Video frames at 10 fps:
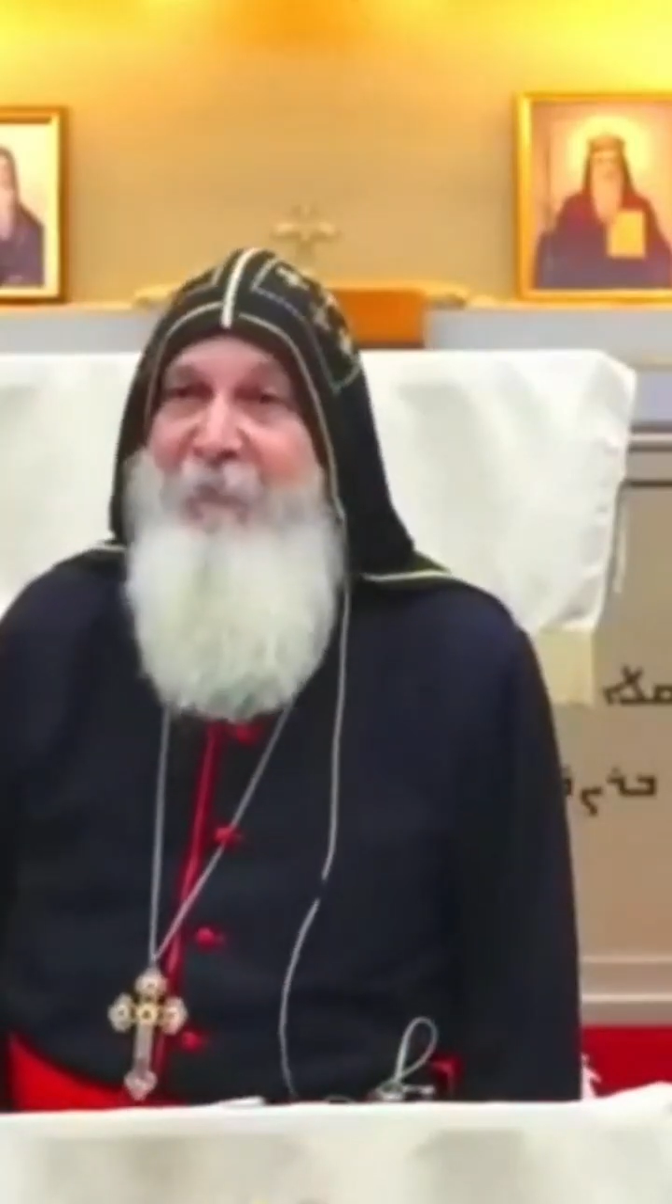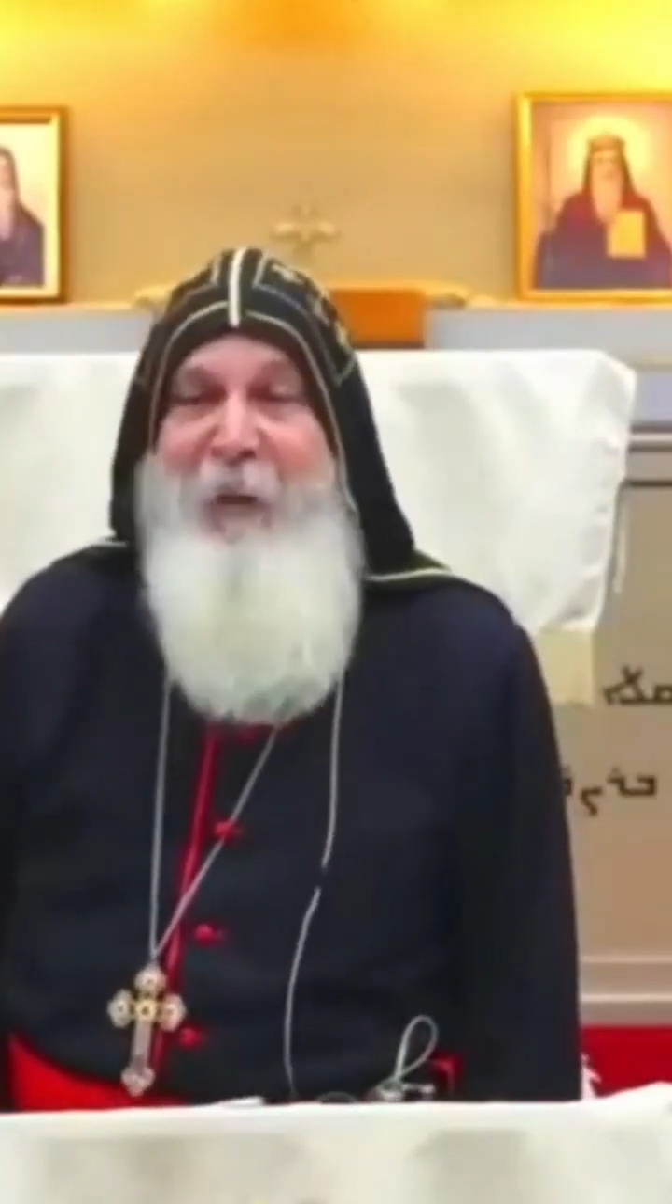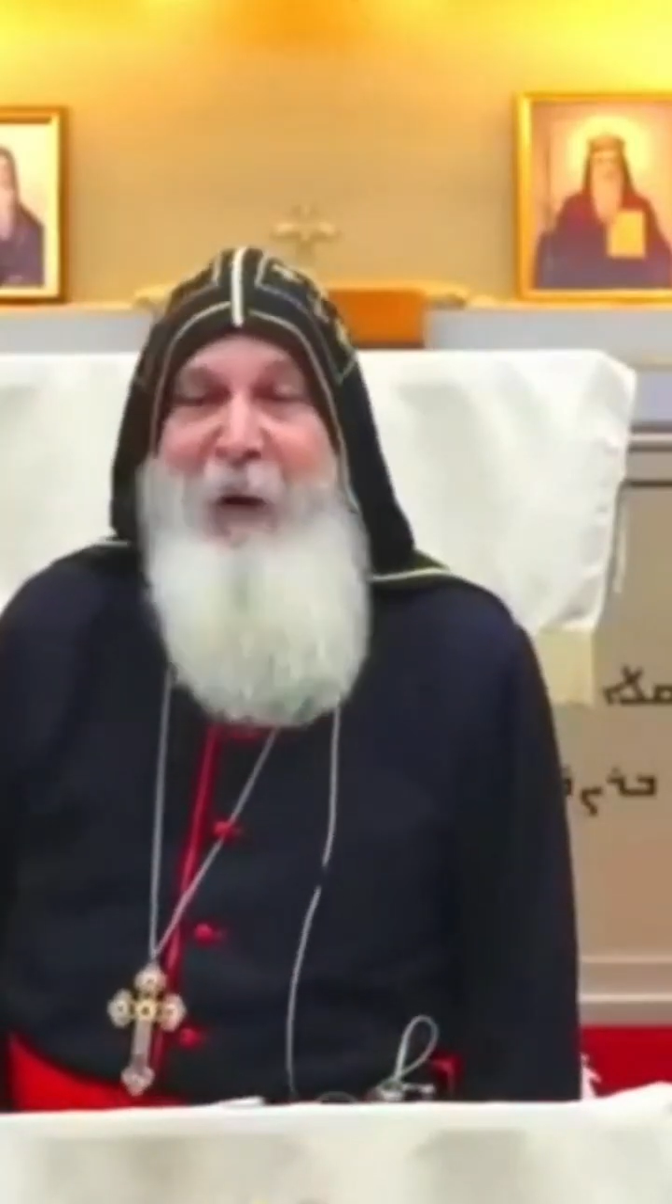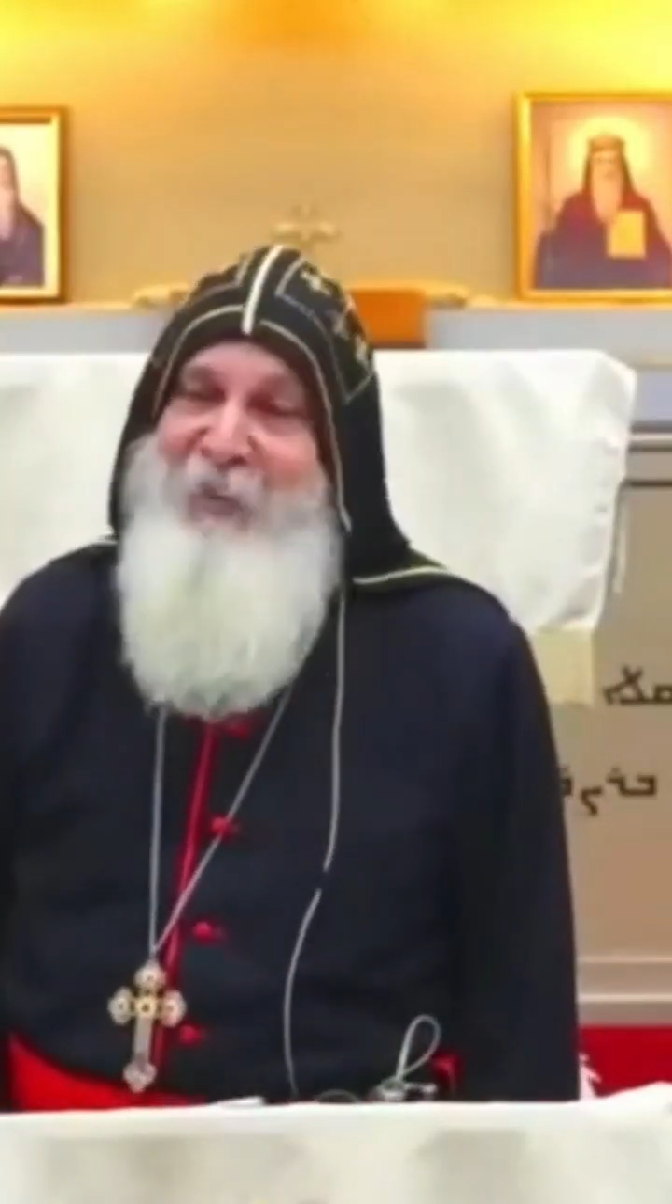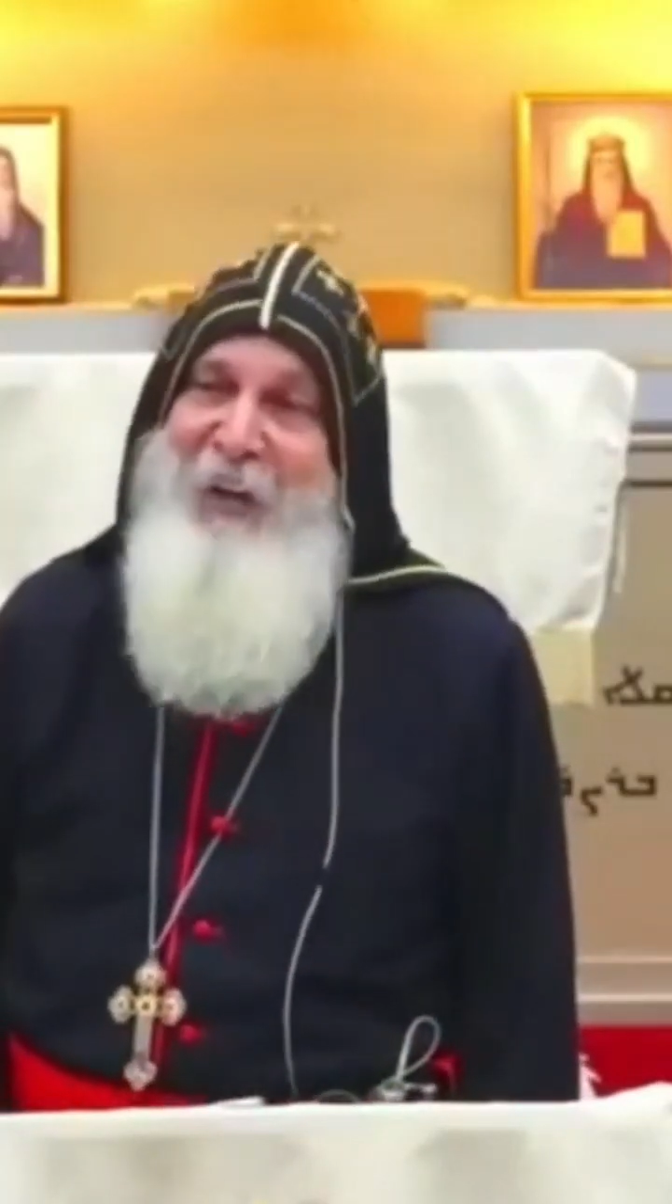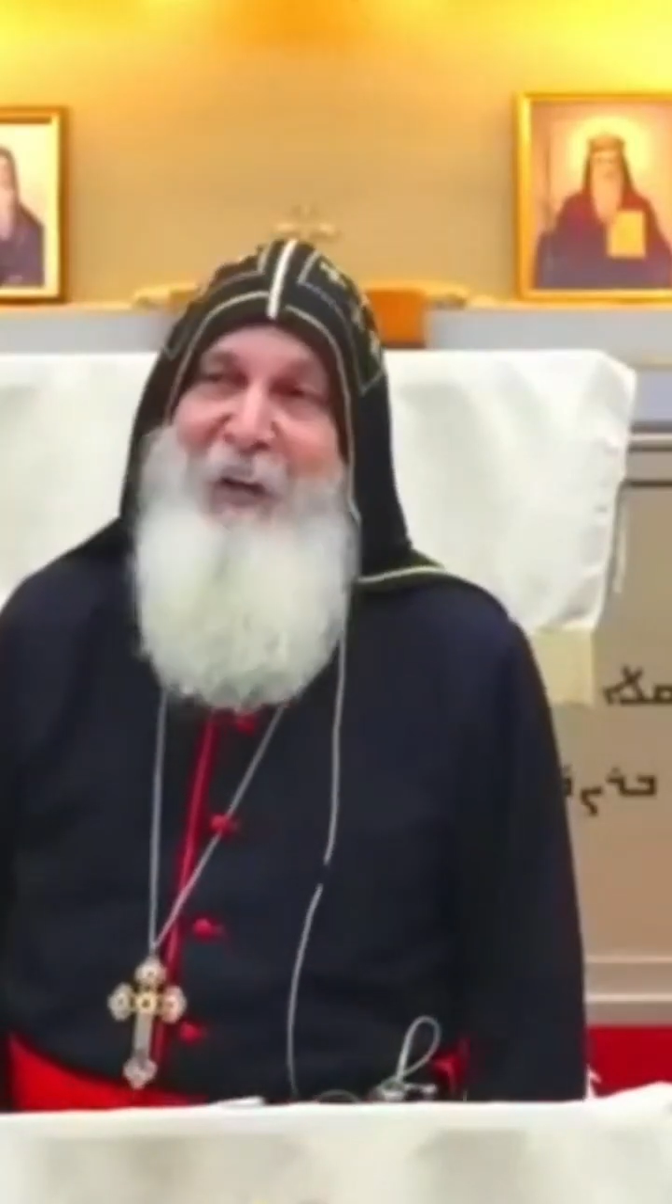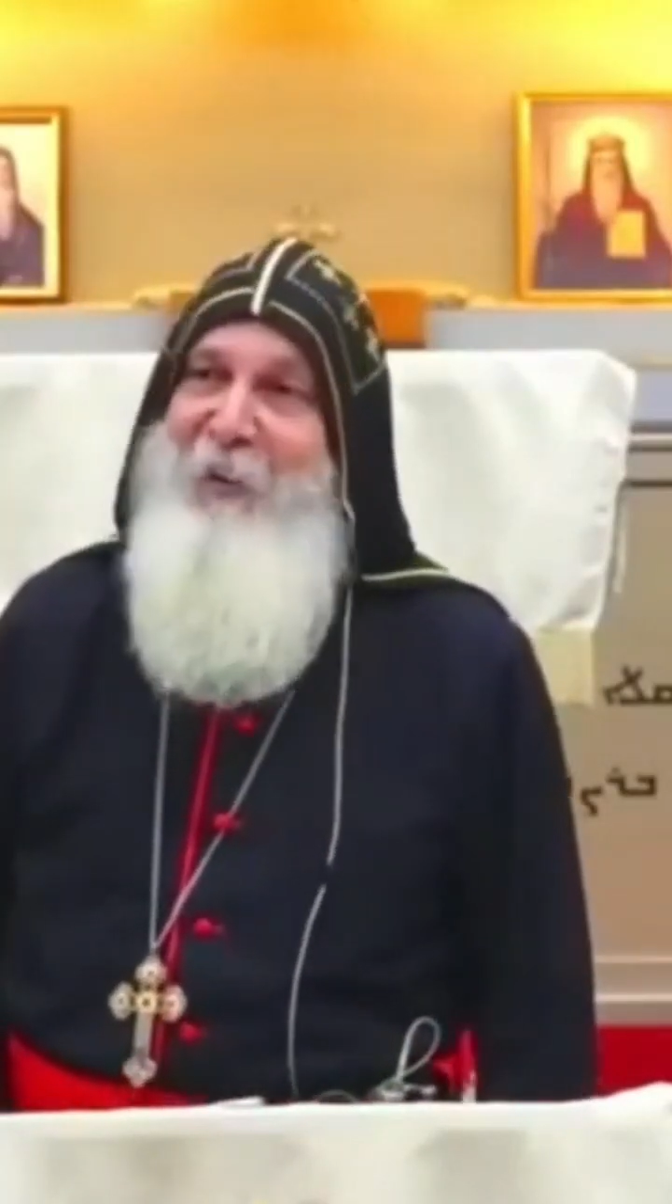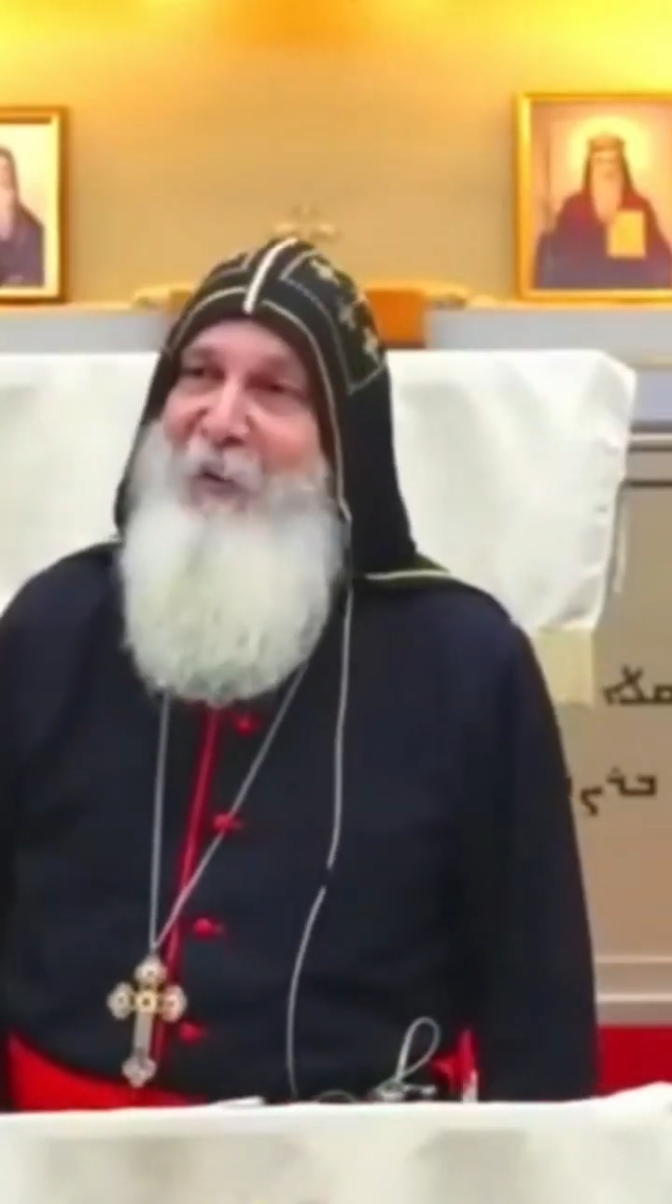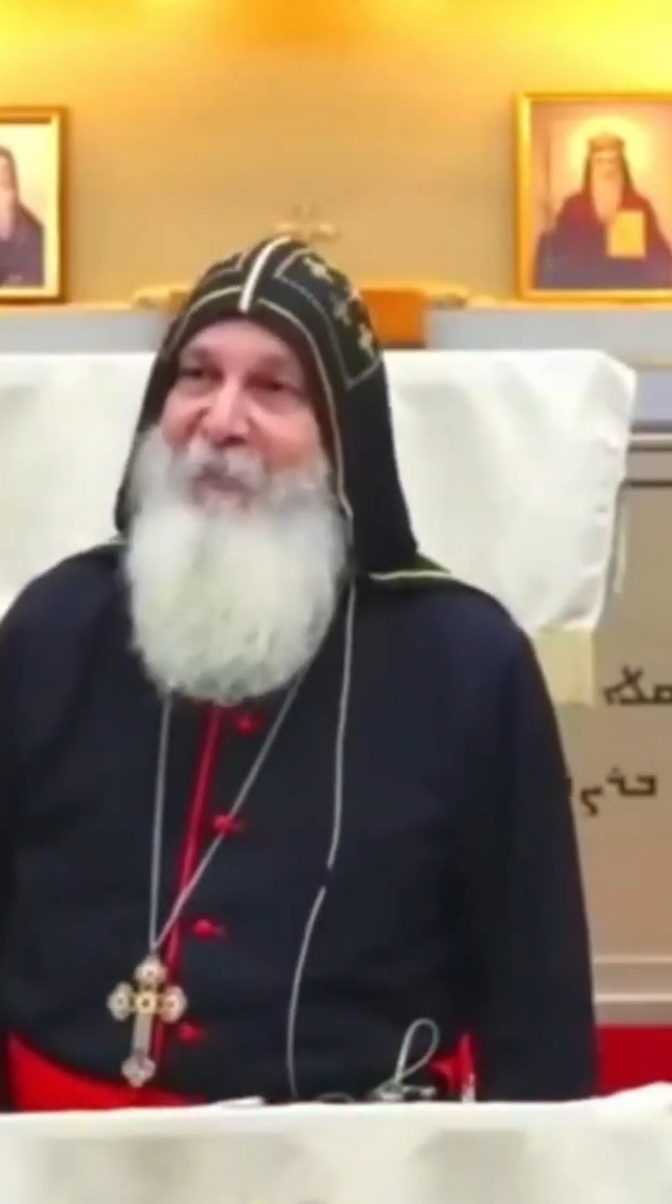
I'm telling you.